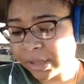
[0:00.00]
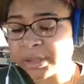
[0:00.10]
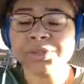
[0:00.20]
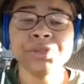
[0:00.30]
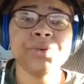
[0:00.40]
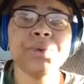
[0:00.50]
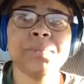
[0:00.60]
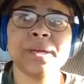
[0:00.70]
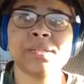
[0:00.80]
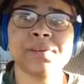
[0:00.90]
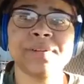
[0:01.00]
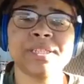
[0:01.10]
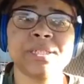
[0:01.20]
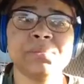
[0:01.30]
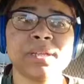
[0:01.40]
So True Roommate is over there.
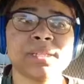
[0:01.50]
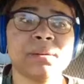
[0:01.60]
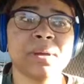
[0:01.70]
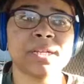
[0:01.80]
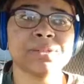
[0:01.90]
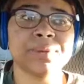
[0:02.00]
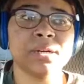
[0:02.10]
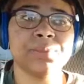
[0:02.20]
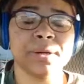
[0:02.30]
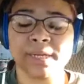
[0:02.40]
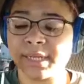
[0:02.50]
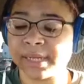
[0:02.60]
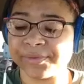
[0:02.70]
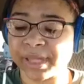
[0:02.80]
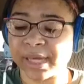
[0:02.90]
She mixing and mastering her record and
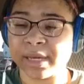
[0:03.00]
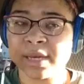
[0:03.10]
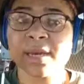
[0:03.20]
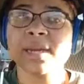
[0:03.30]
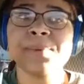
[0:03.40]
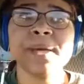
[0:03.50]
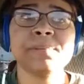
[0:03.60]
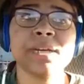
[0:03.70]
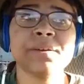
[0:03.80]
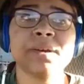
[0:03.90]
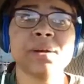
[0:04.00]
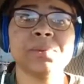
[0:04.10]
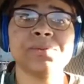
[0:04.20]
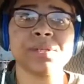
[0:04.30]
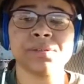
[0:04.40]
everything. Now, we had been hearing her
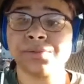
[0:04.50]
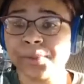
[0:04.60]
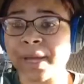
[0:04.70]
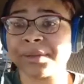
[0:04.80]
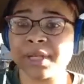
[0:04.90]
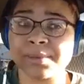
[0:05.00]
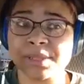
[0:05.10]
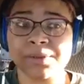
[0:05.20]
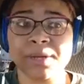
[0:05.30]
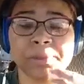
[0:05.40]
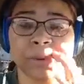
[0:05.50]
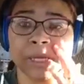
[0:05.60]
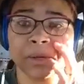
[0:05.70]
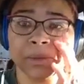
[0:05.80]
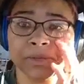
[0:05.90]
music throughout the episode. They were
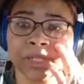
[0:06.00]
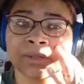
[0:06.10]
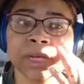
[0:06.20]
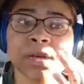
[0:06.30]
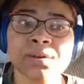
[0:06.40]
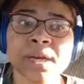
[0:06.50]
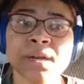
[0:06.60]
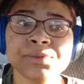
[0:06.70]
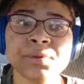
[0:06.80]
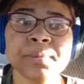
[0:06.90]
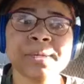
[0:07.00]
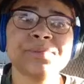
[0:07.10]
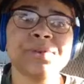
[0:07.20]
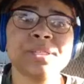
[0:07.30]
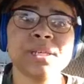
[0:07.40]
playing her music. And I was like, oh, okay, that's Roommate's
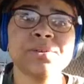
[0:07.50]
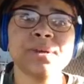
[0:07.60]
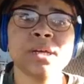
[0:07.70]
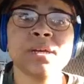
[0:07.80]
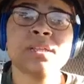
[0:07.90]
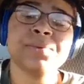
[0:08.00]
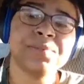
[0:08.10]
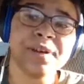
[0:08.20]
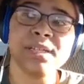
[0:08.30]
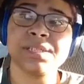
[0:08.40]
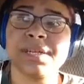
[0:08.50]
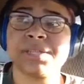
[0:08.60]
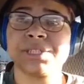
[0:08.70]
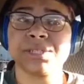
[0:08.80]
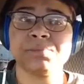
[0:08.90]
voice. Cute. Then we finally see her
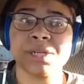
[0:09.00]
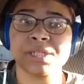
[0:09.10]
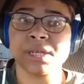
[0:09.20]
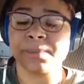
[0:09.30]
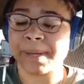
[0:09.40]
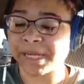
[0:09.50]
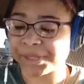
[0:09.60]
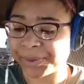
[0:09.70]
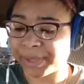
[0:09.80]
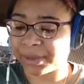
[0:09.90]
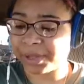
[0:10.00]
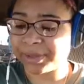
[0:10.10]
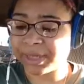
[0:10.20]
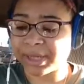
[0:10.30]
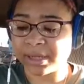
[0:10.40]
and she's mixing and mastering the
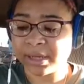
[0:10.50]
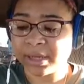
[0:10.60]
music. And